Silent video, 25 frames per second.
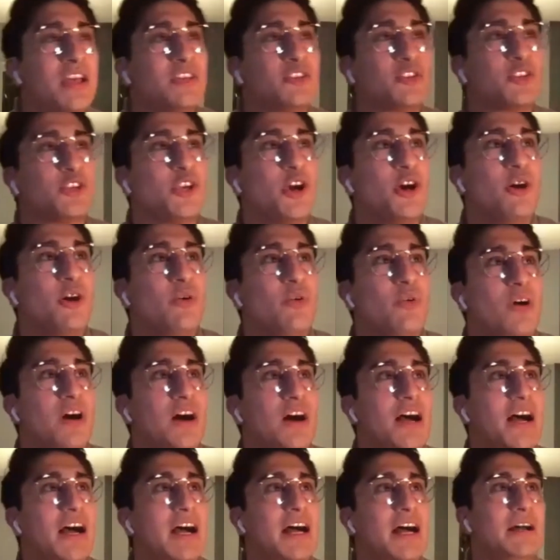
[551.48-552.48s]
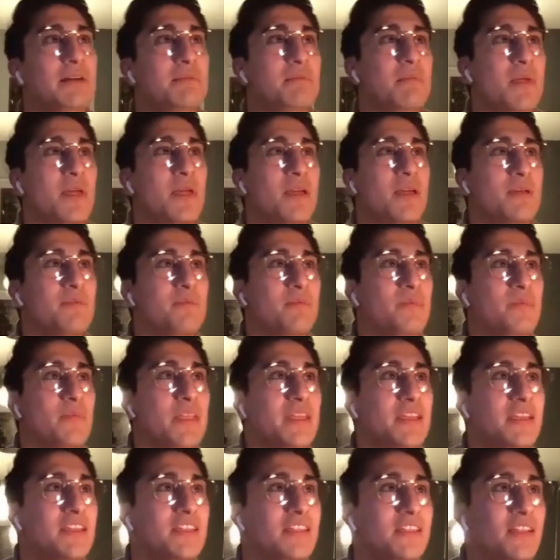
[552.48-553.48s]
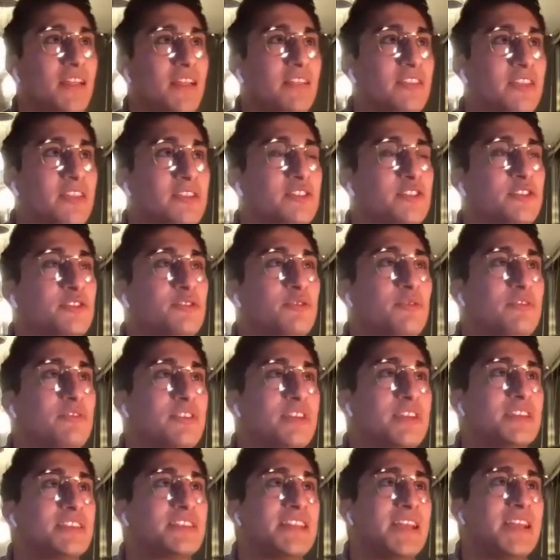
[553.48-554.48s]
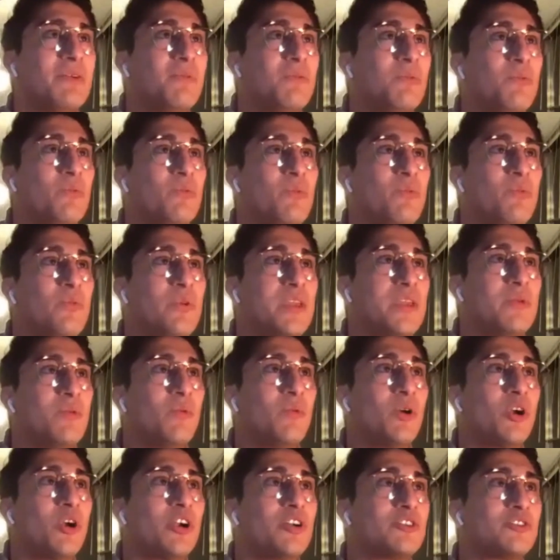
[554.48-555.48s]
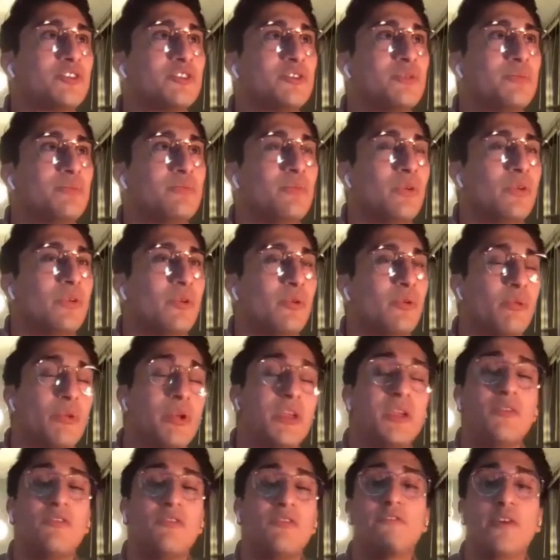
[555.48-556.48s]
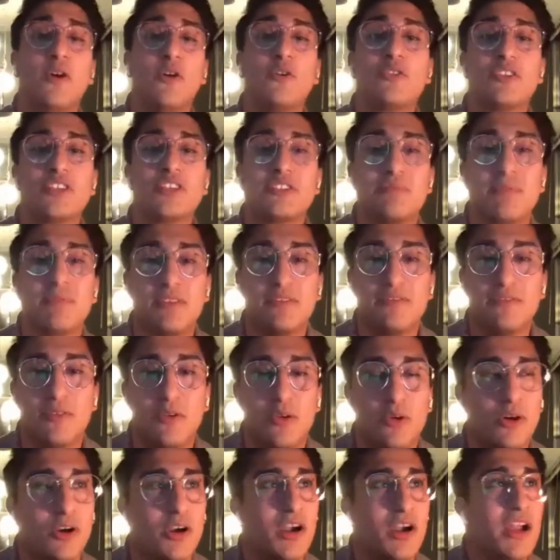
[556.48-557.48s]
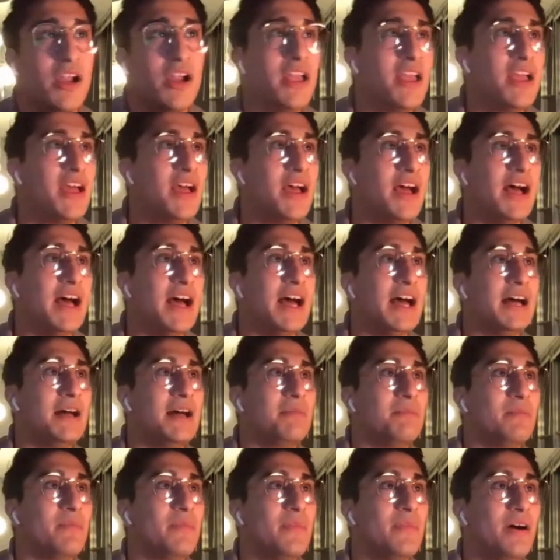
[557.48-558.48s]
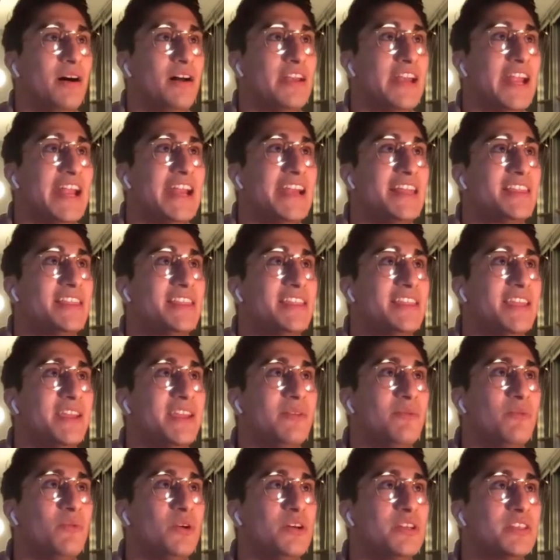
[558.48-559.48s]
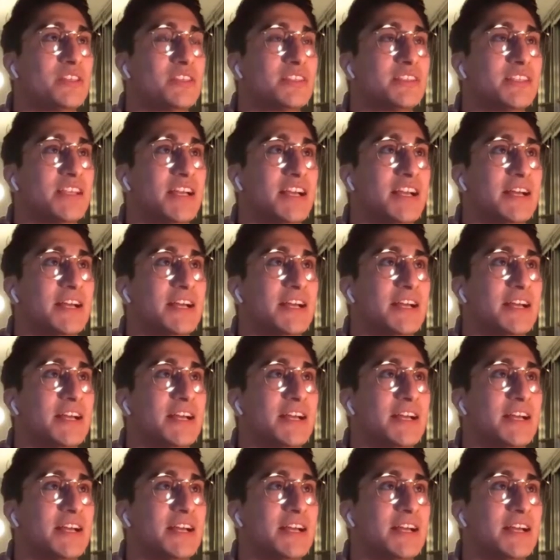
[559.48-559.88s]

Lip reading: So the two things that we focused before on anything was